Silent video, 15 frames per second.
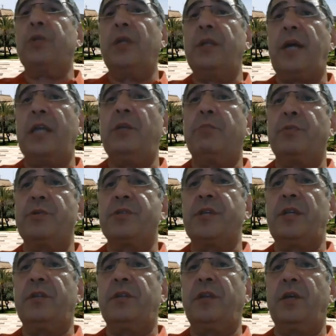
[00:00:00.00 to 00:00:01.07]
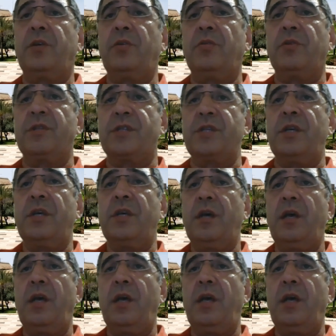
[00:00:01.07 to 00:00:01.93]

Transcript: than 90% accuracy